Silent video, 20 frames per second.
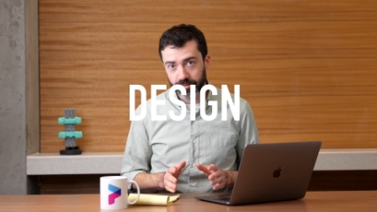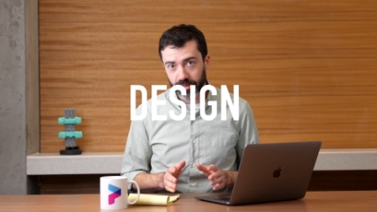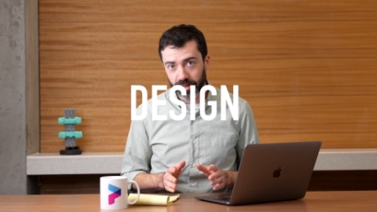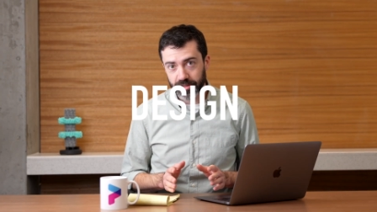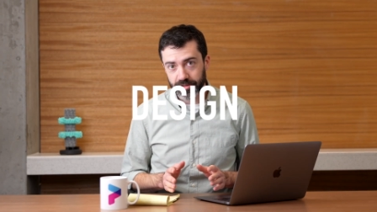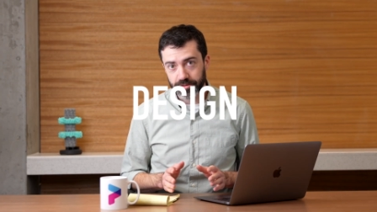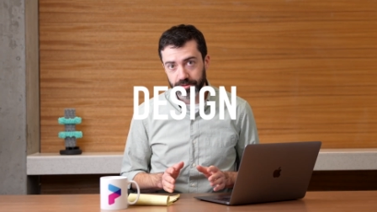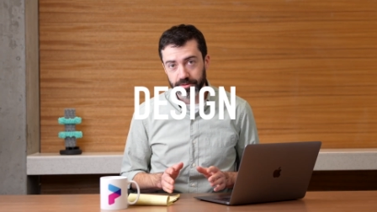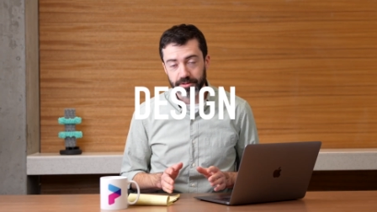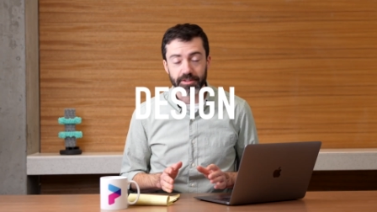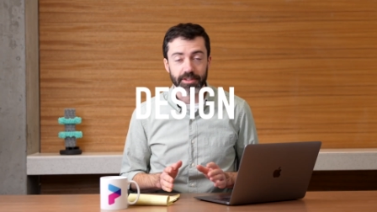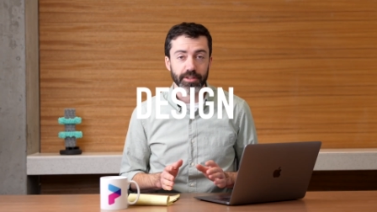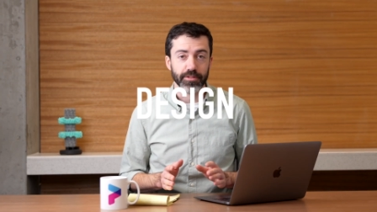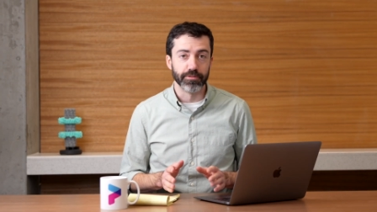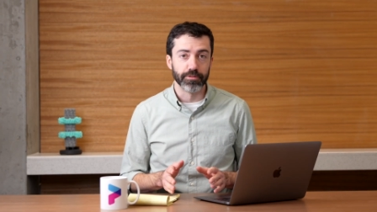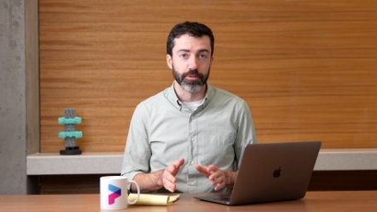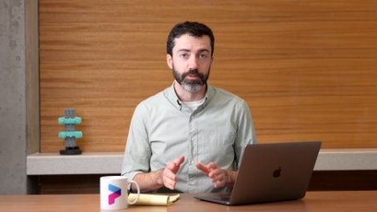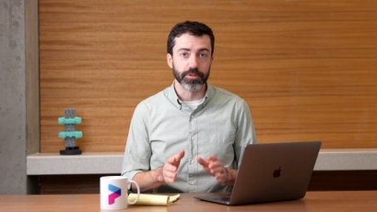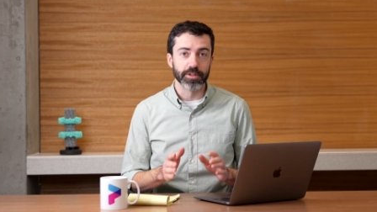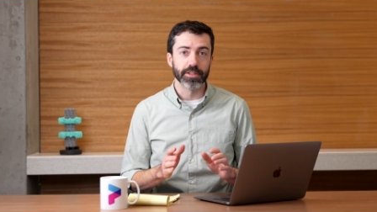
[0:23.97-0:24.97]
puzzles in
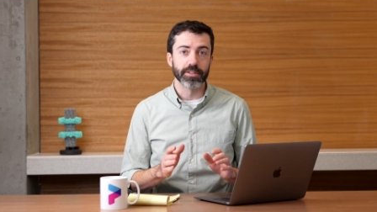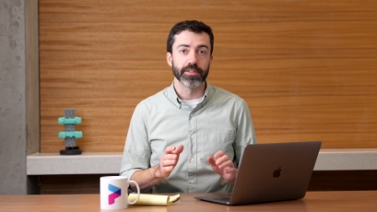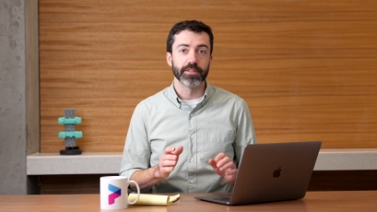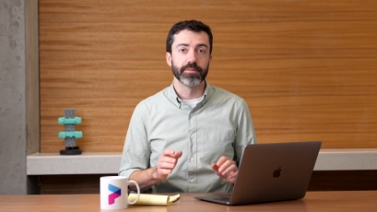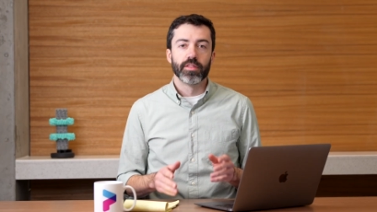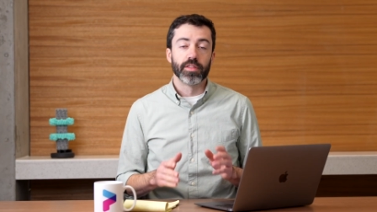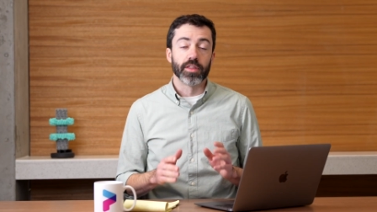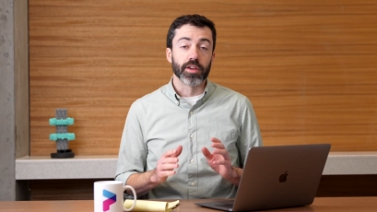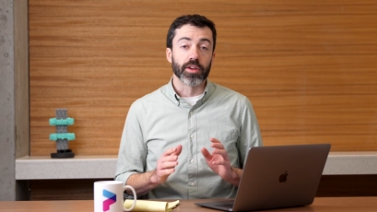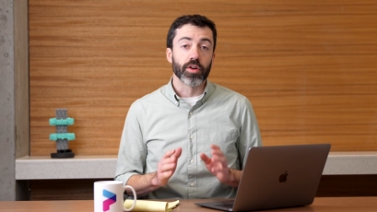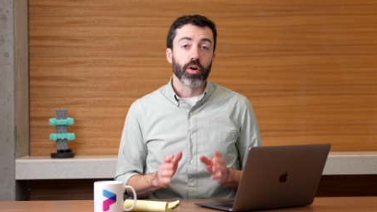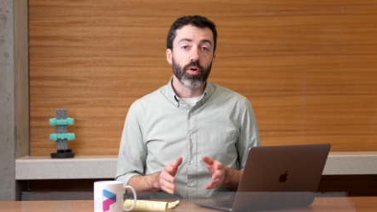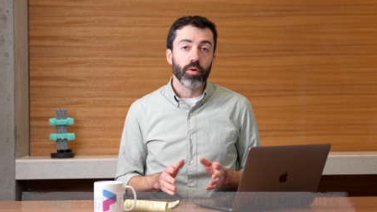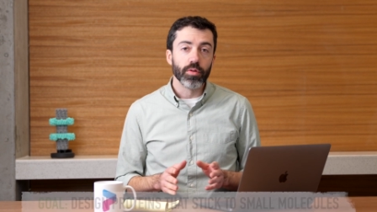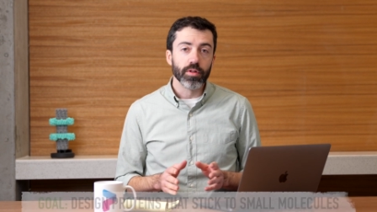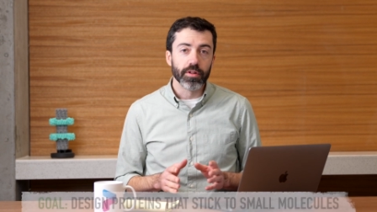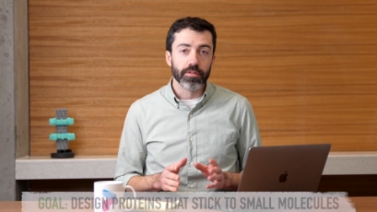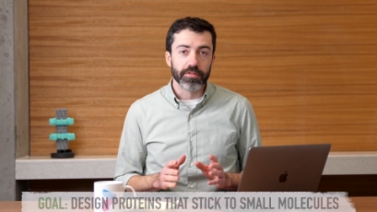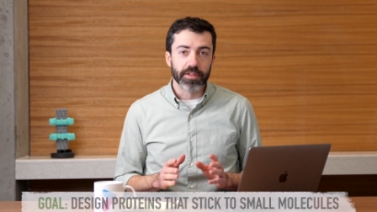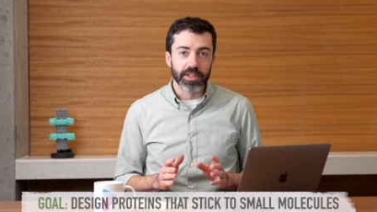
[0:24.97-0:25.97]
Foldit. The
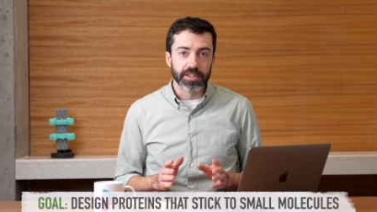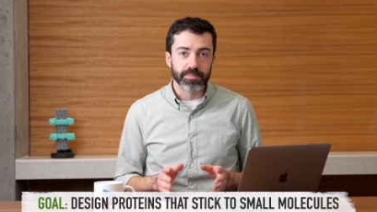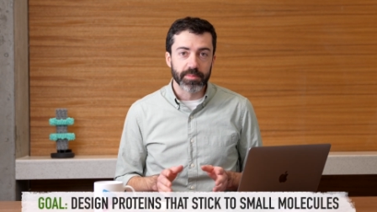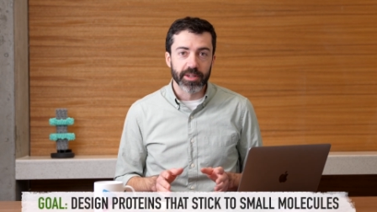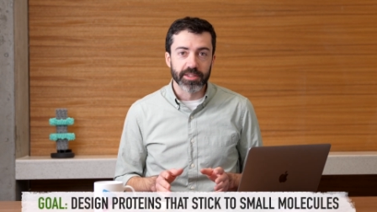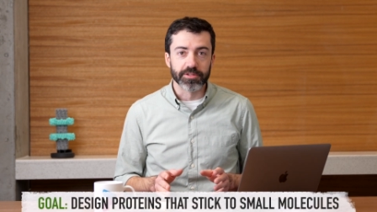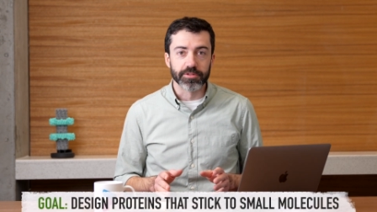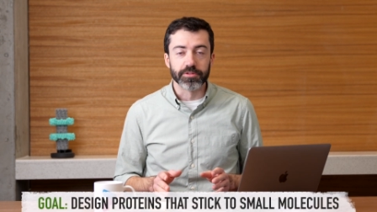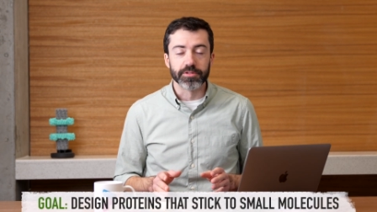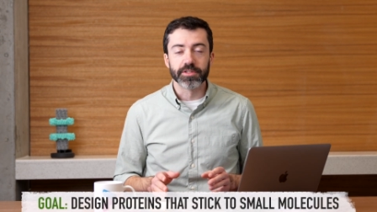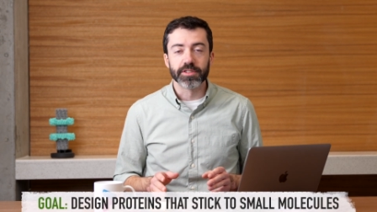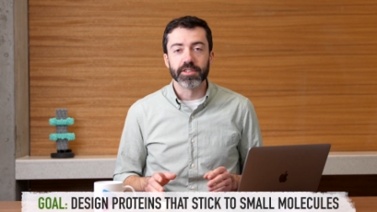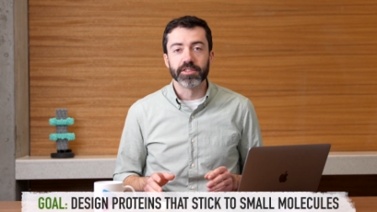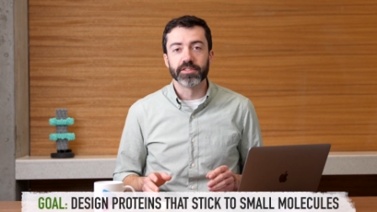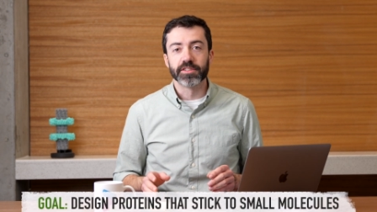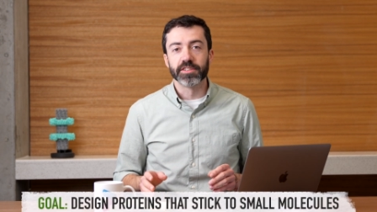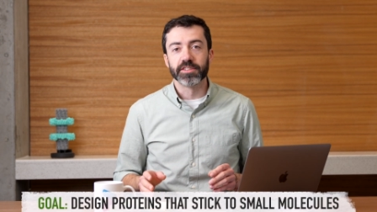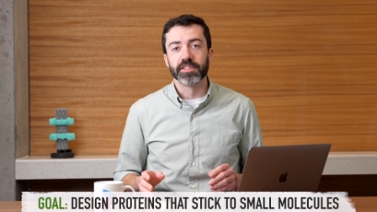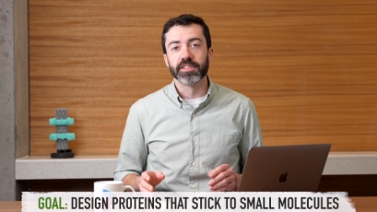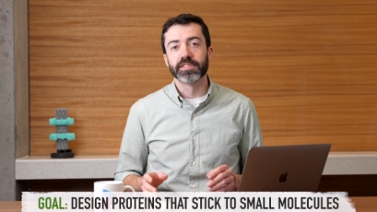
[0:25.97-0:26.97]
goal of these puzzles is
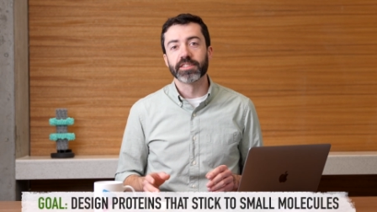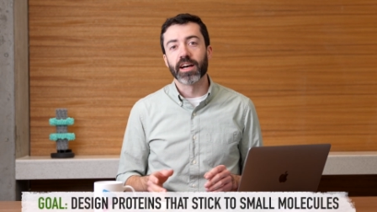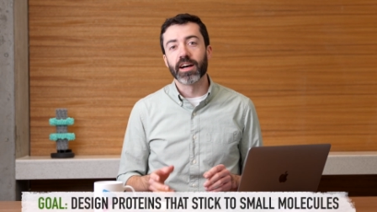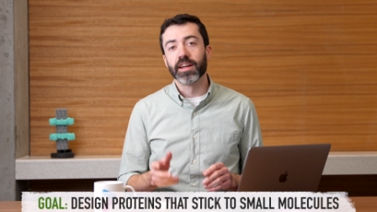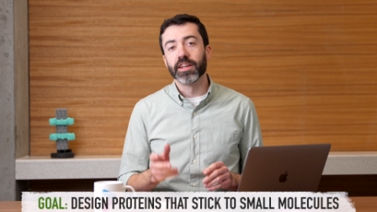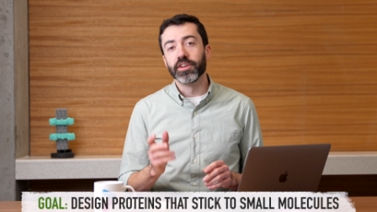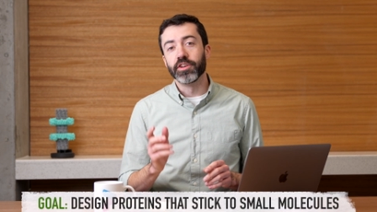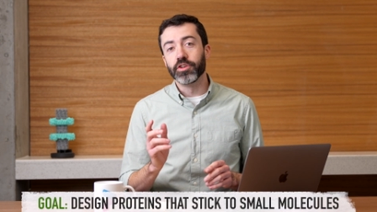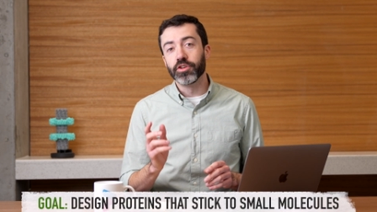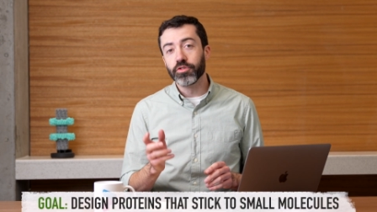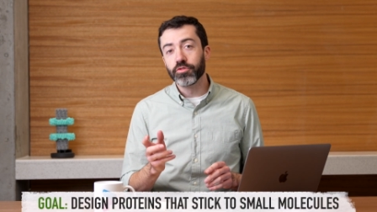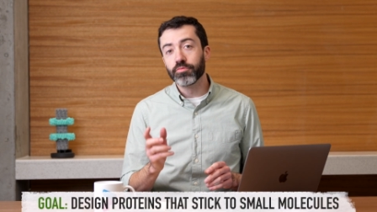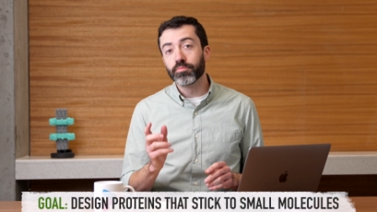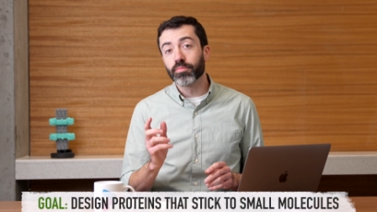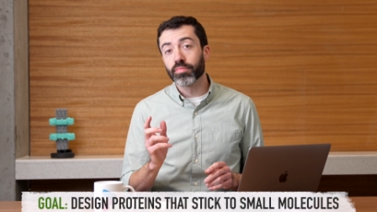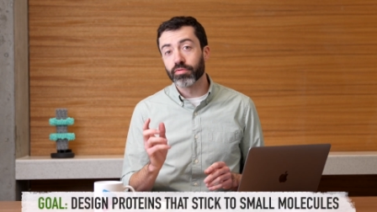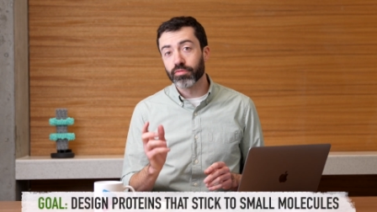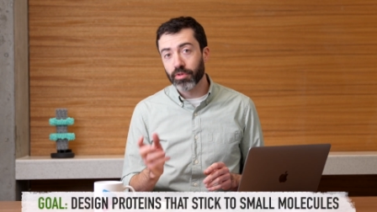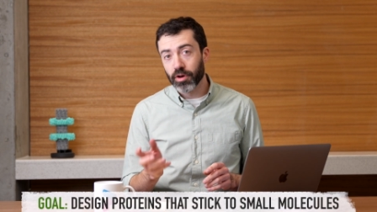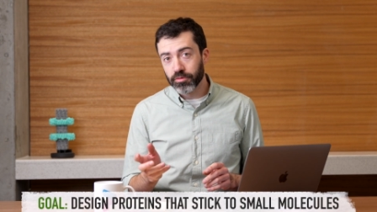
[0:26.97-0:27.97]
to design new
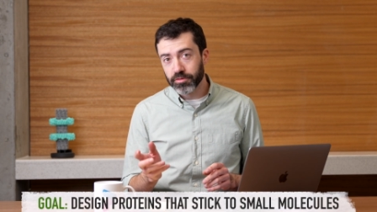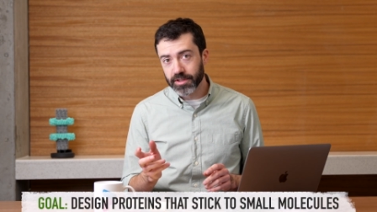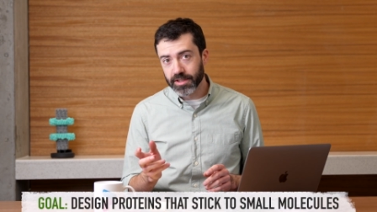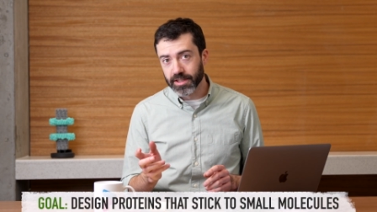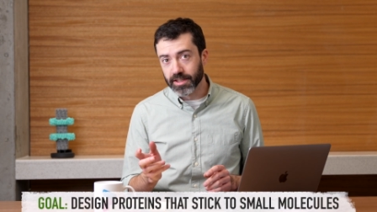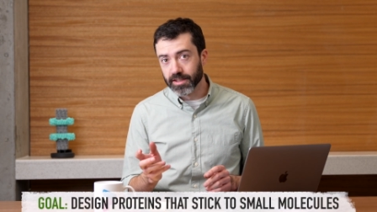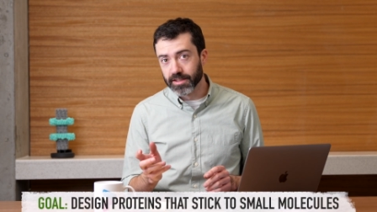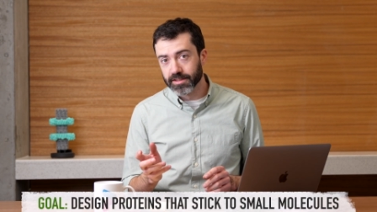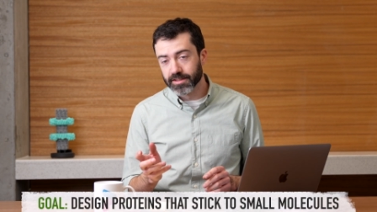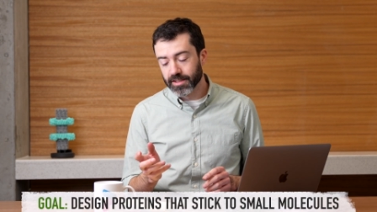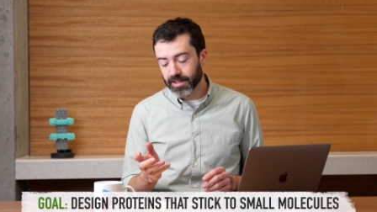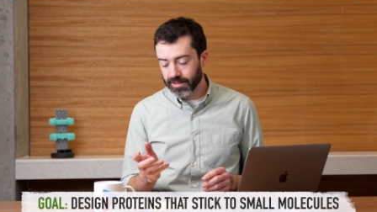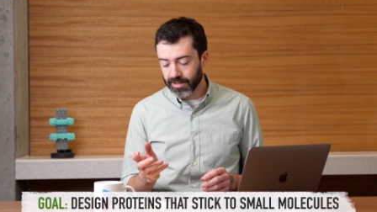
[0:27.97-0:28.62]
proteins